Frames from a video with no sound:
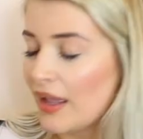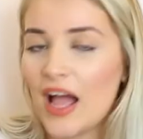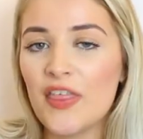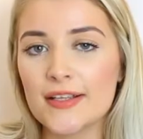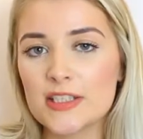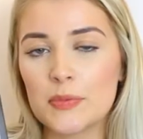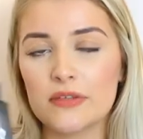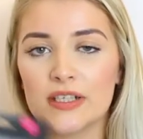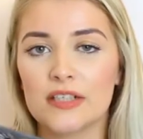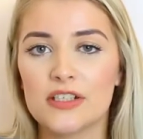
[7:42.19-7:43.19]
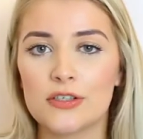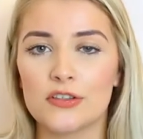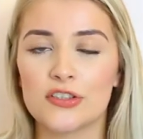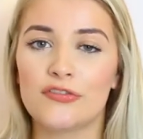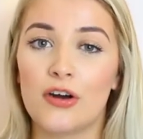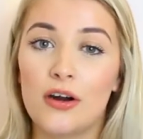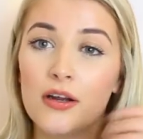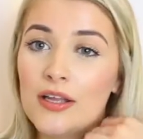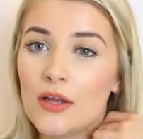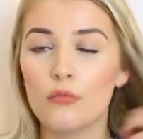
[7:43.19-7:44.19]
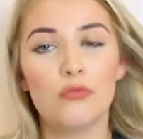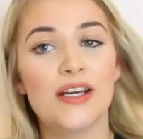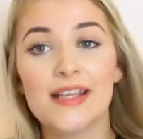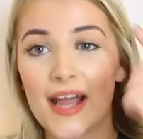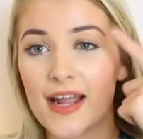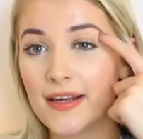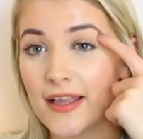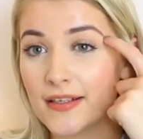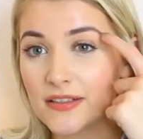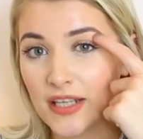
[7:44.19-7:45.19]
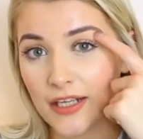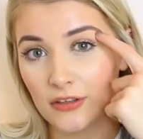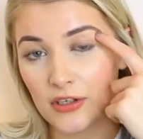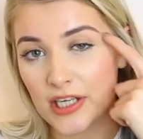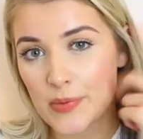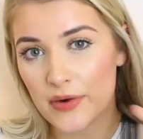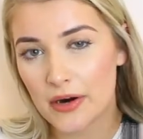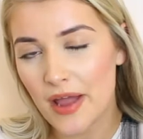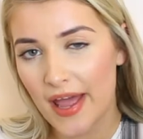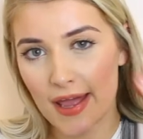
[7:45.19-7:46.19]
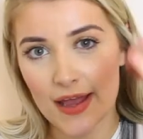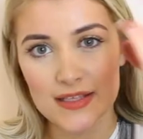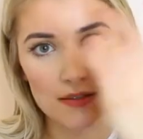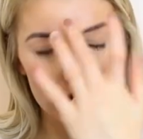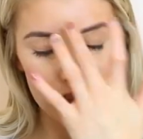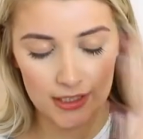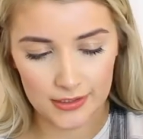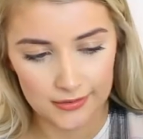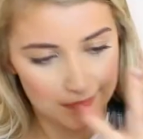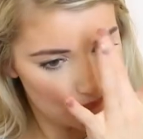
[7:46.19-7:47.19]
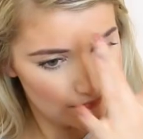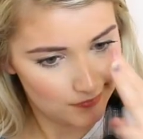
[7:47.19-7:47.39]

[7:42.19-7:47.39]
I think this would be really, really good for really getting in to like look at your brow hairs, look at your little,